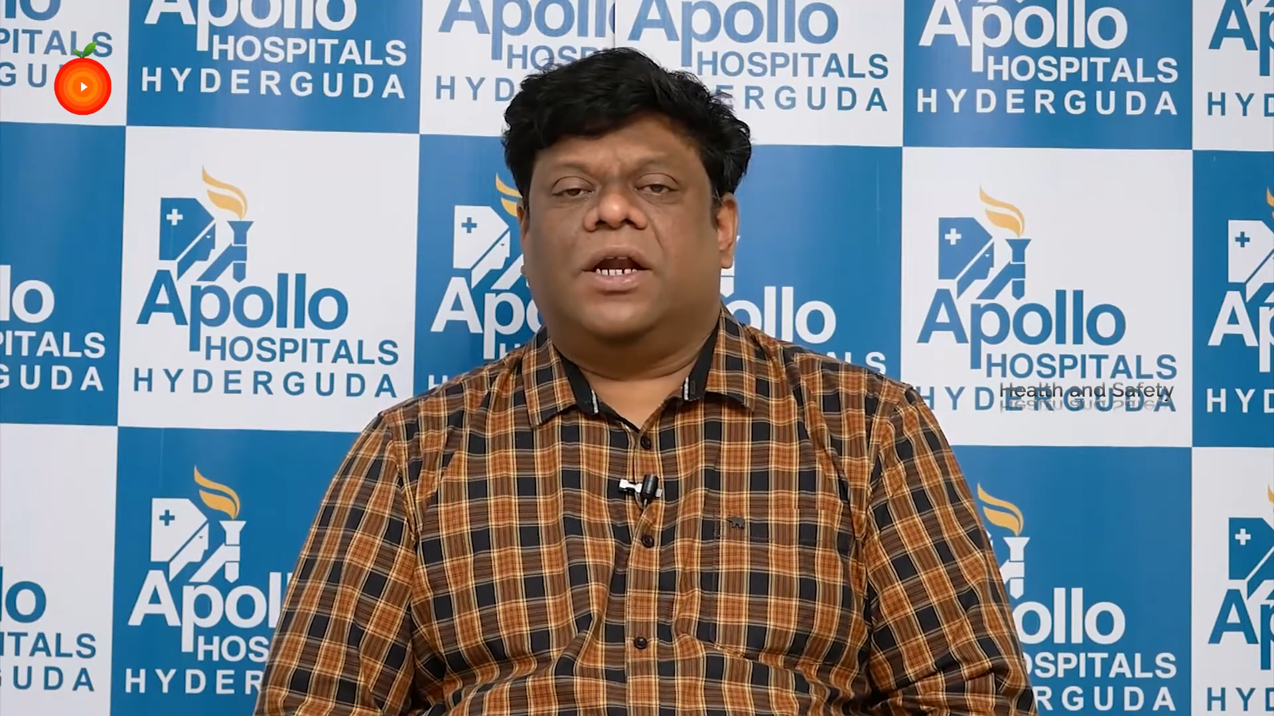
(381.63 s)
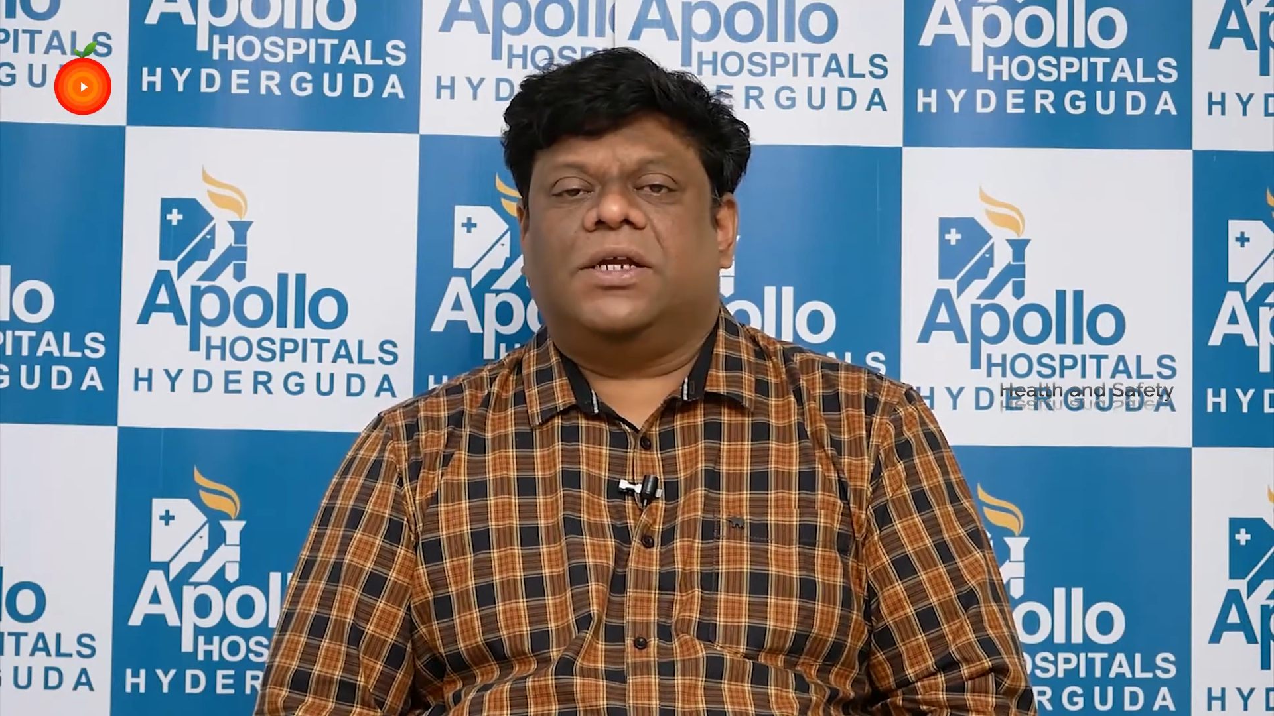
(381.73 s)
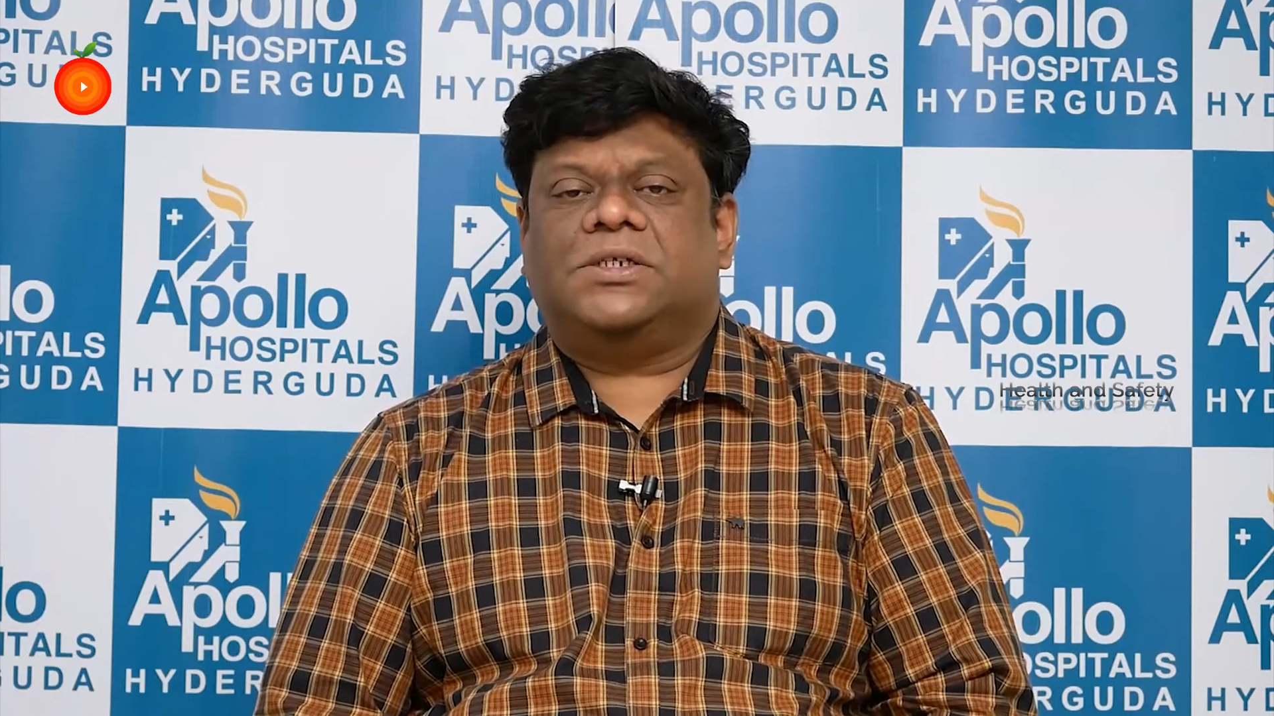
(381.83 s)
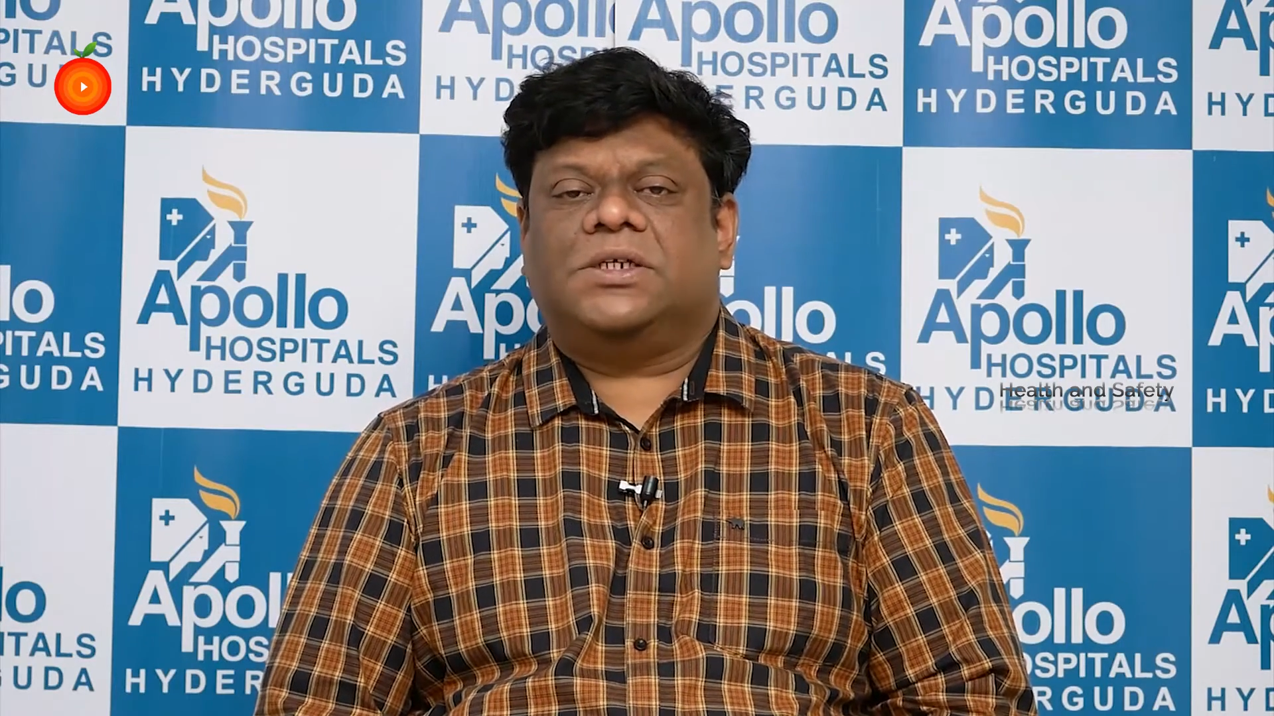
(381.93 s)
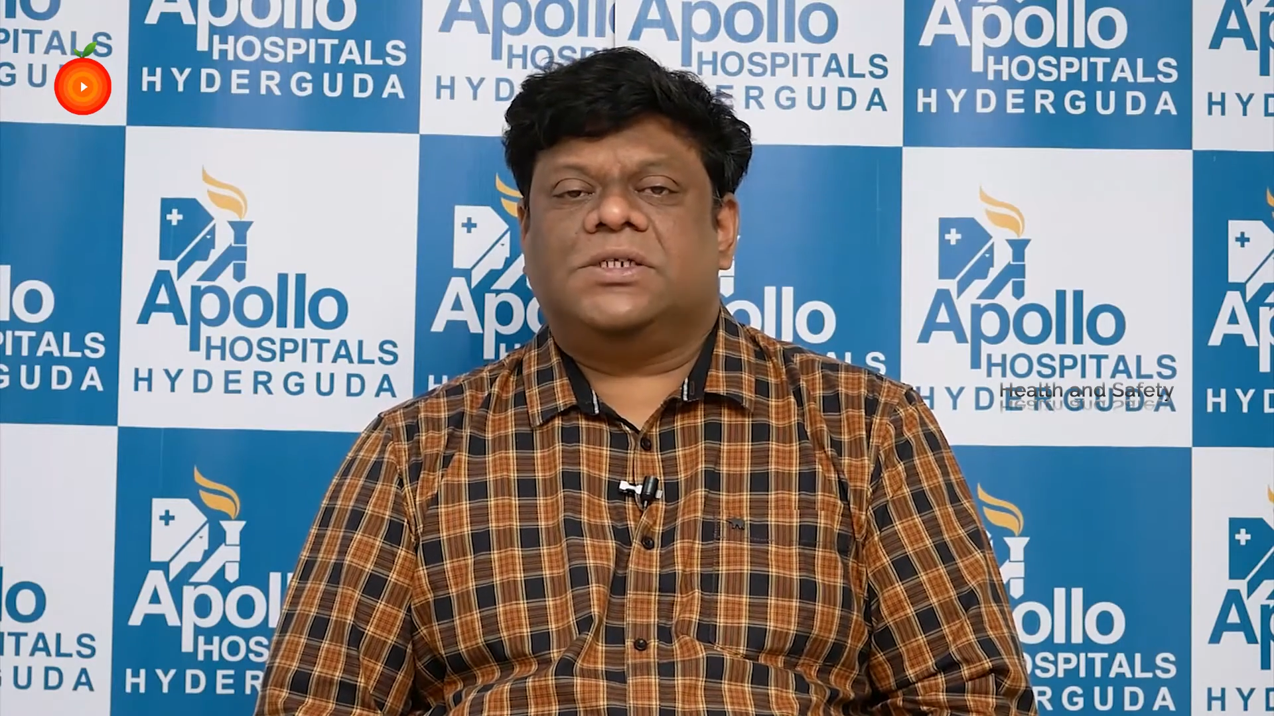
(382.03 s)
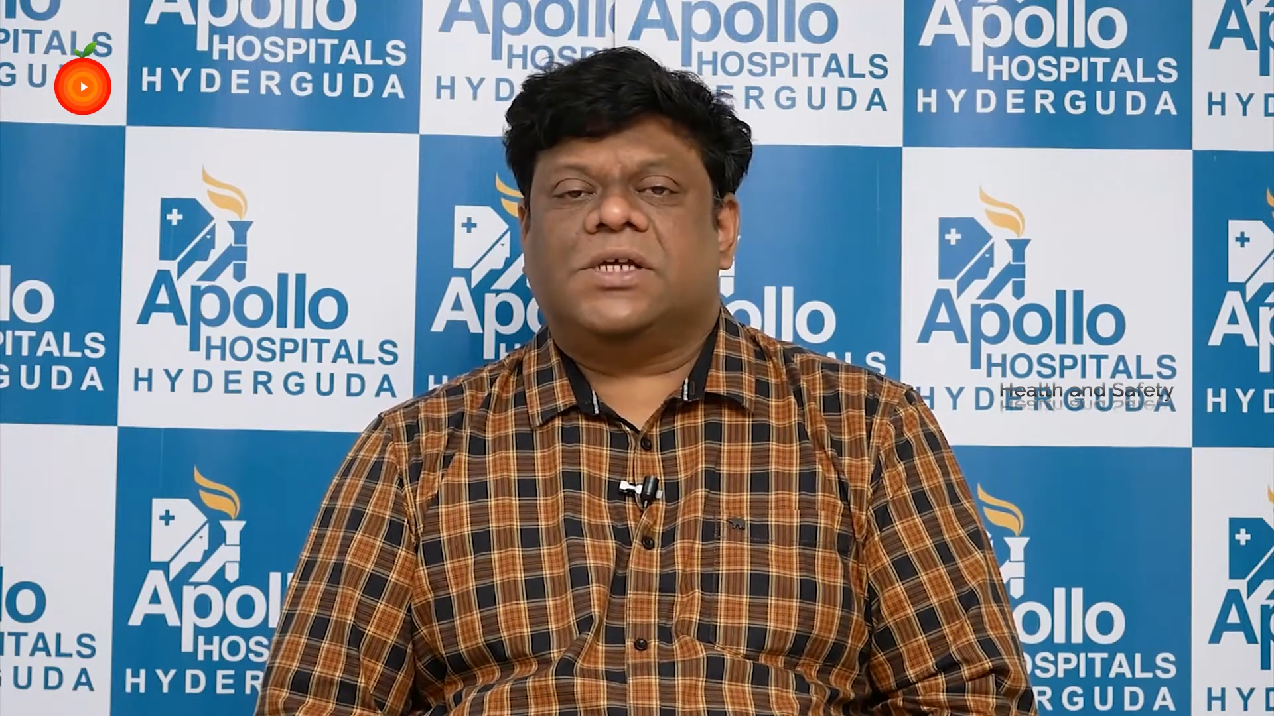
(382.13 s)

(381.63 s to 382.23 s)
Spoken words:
addiction